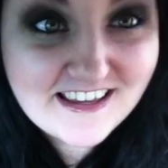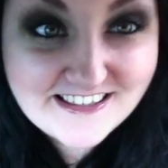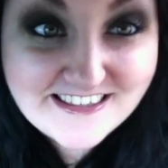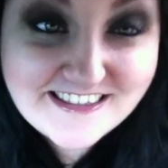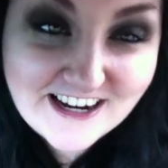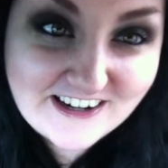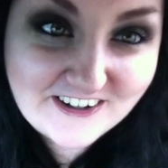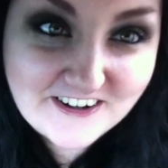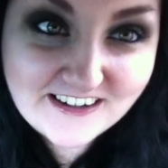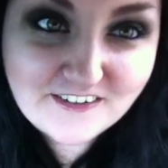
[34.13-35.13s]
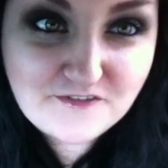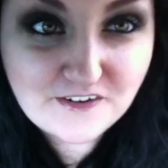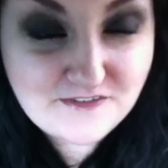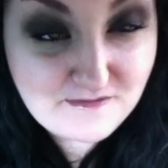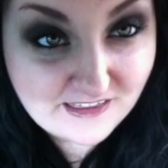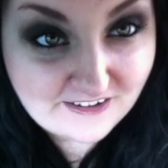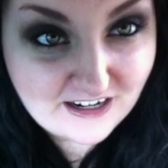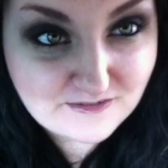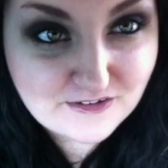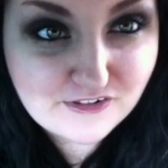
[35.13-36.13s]
So 50
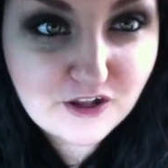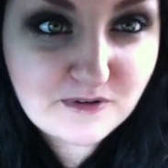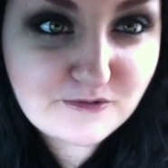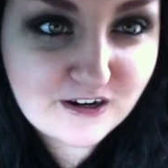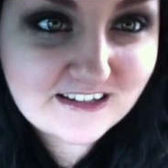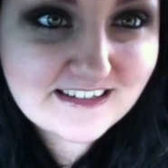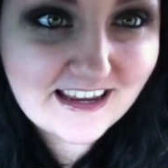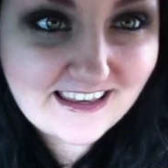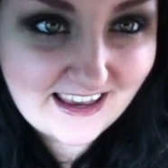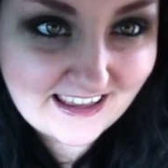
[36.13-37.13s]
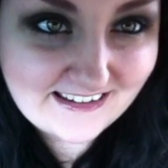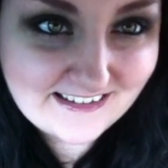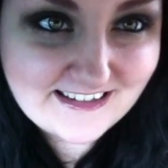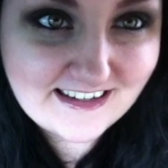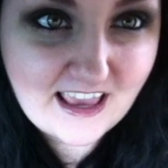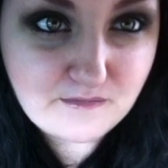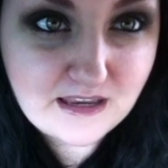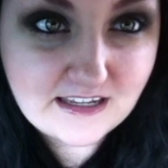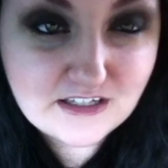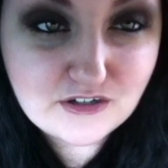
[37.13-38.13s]
milligrams of Clomid worked again to get
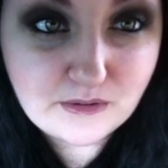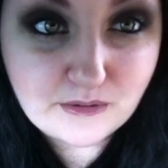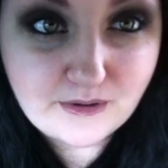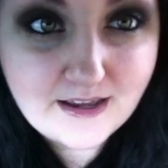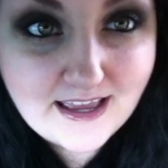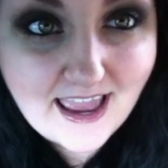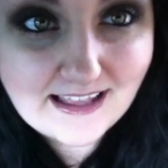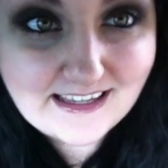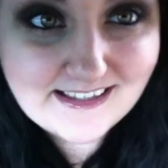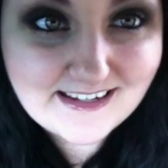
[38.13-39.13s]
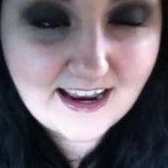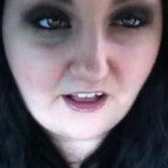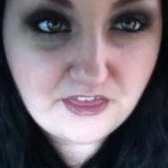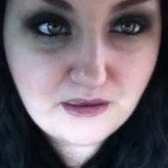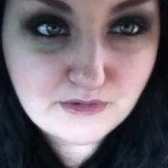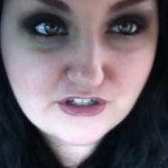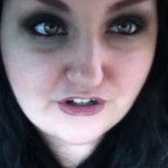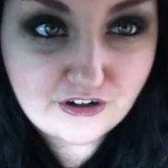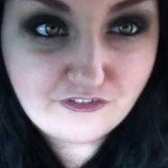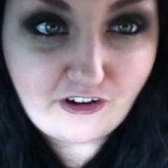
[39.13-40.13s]
me to at least a healthy,
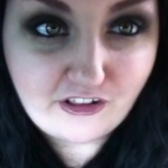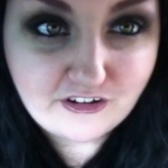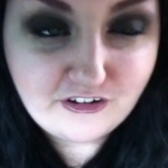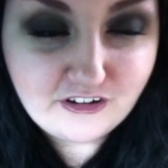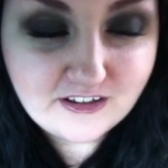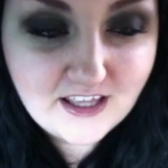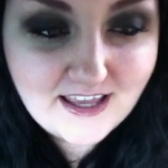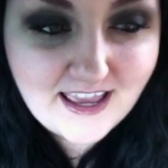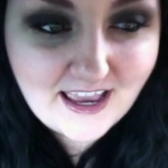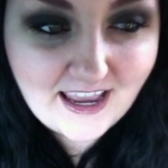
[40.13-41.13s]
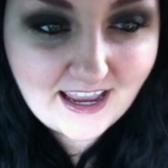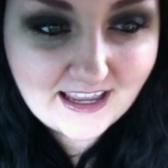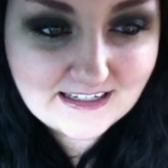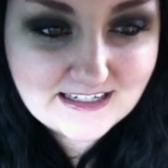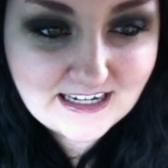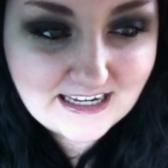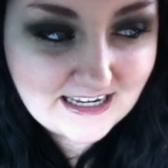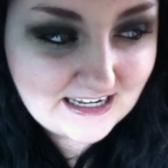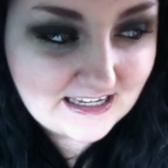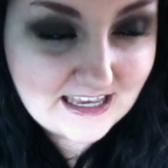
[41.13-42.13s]
mature follicle. And
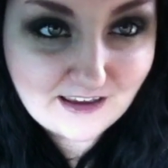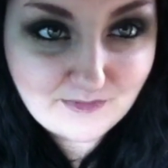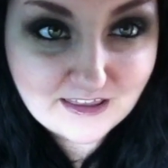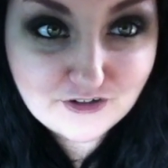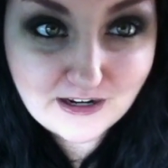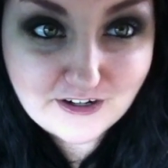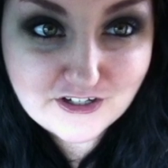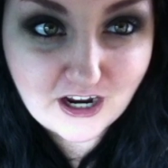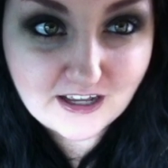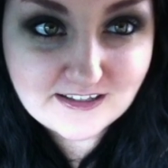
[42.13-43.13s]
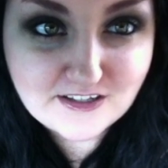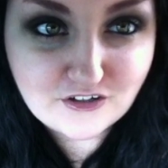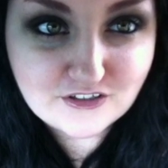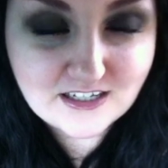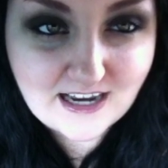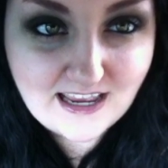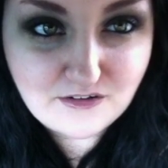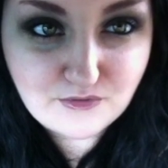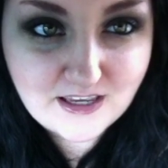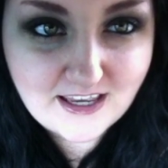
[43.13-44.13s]
he gave me the trigger shot. So
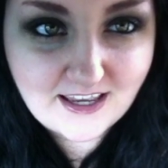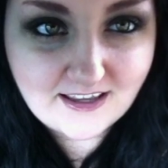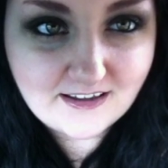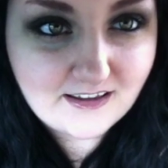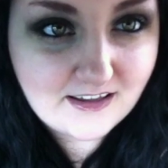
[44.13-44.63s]
tonight we